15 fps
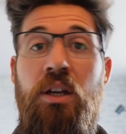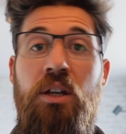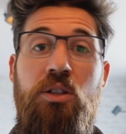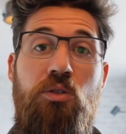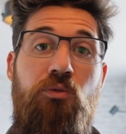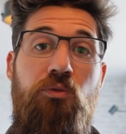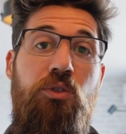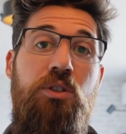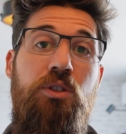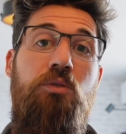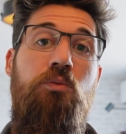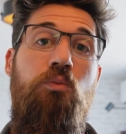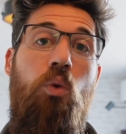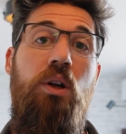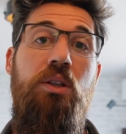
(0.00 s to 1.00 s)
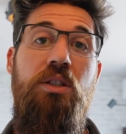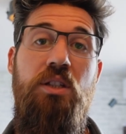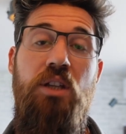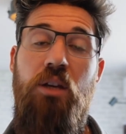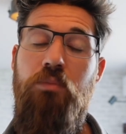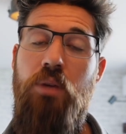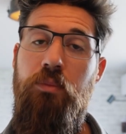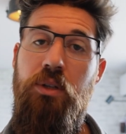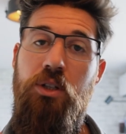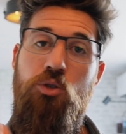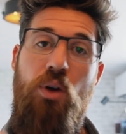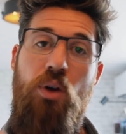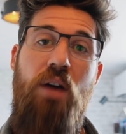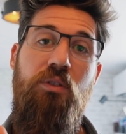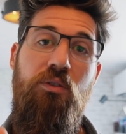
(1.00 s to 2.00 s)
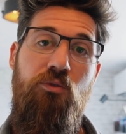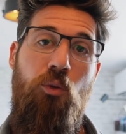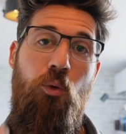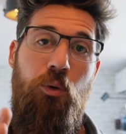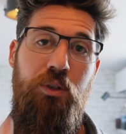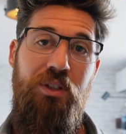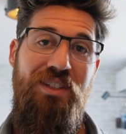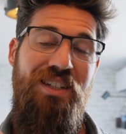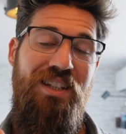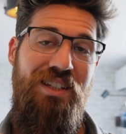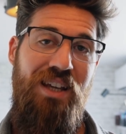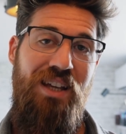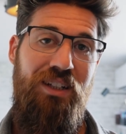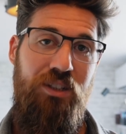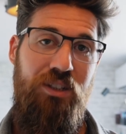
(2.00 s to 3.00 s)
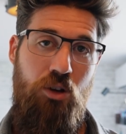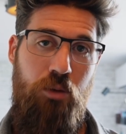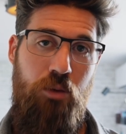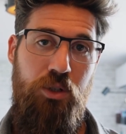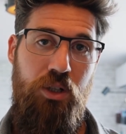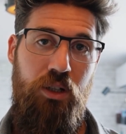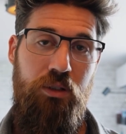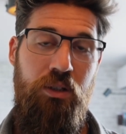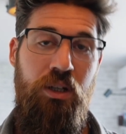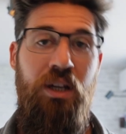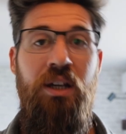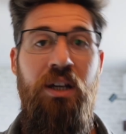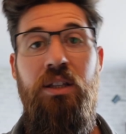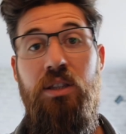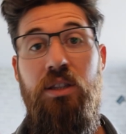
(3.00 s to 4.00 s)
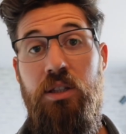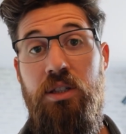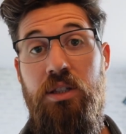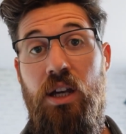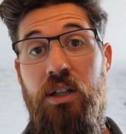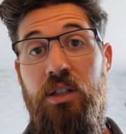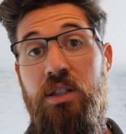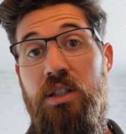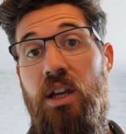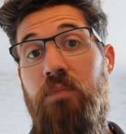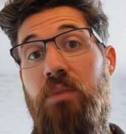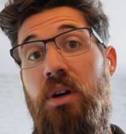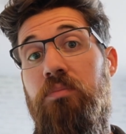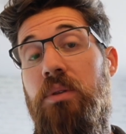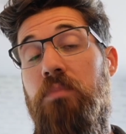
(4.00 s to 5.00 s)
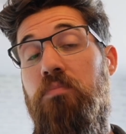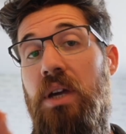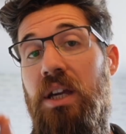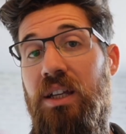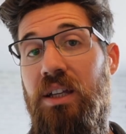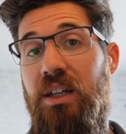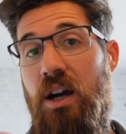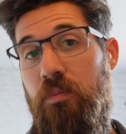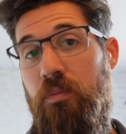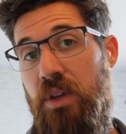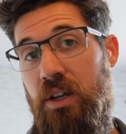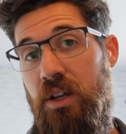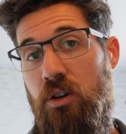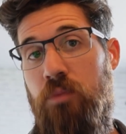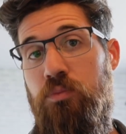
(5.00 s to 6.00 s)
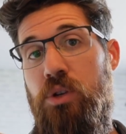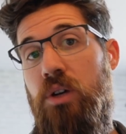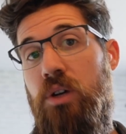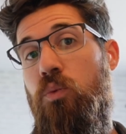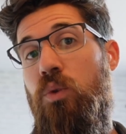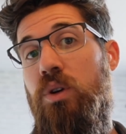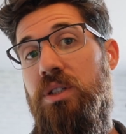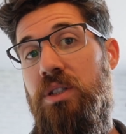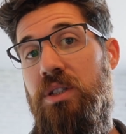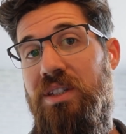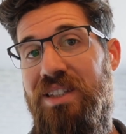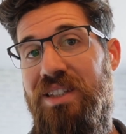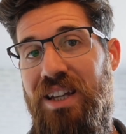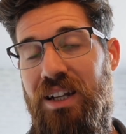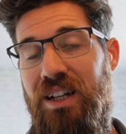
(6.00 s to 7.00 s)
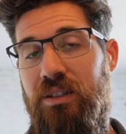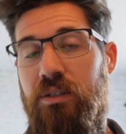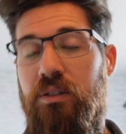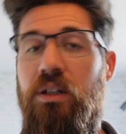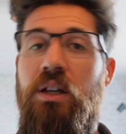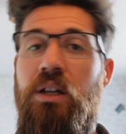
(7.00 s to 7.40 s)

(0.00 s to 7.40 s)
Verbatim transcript: So for instance, one state might be driving forward to detect an object. The second state might be picking up that object once it's detected.